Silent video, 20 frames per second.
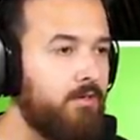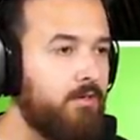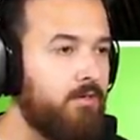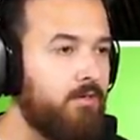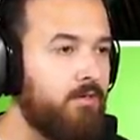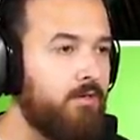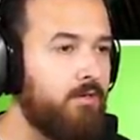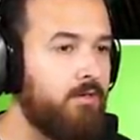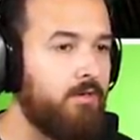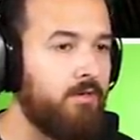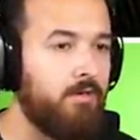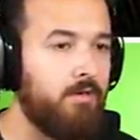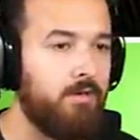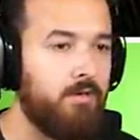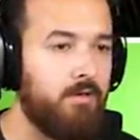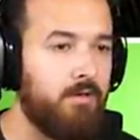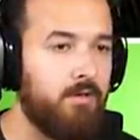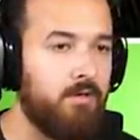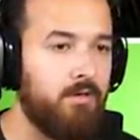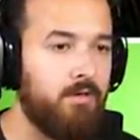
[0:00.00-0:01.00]

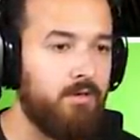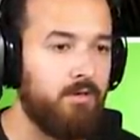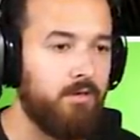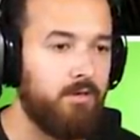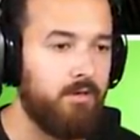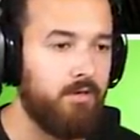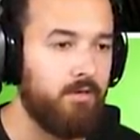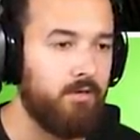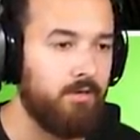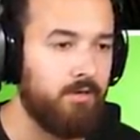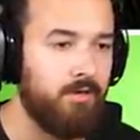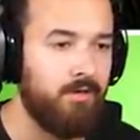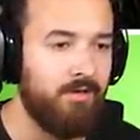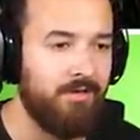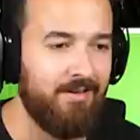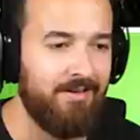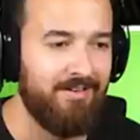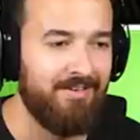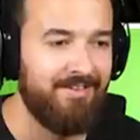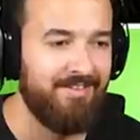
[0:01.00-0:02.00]

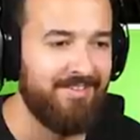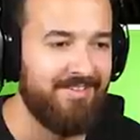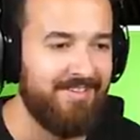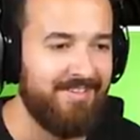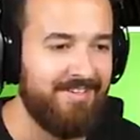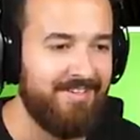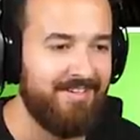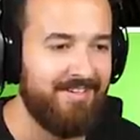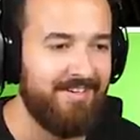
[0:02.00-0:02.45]
[no speech]